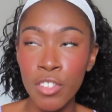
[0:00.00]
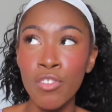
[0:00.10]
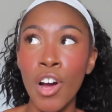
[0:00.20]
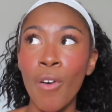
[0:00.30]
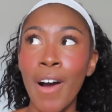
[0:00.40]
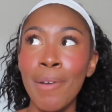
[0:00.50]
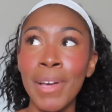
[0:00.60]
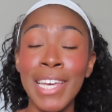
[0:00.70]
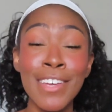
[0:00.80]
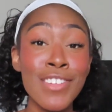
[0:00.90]
You know, I'm
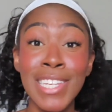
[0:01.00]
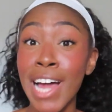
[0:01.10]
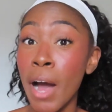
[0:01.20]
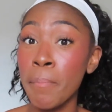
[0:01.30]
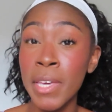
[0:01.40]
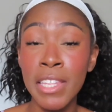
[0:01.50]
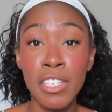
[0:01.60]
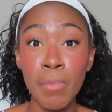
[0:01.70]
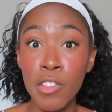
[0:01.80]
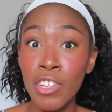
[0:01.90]
like, it should not be
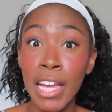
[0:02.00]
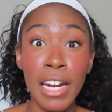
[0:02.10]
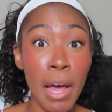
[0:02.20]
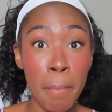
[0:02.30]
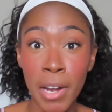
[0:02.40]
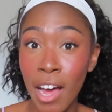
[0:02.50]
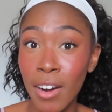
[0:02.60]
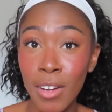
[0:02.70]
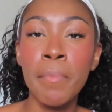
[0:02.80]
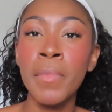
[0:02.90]
this much to get an empanada.